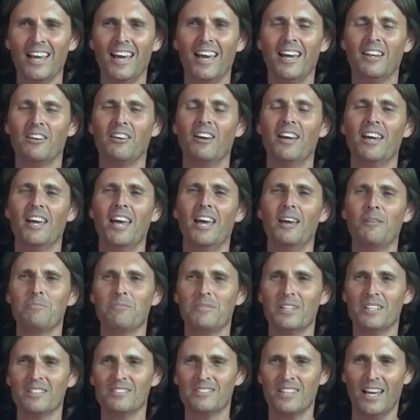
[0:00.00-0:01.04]
and I
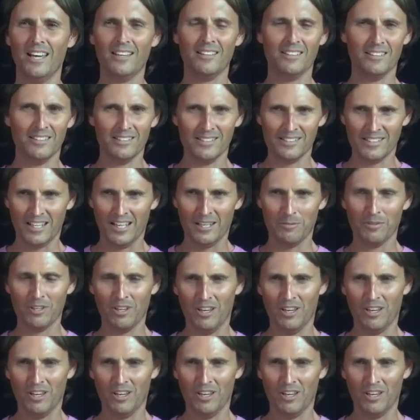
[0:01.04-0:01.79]
am exactly the same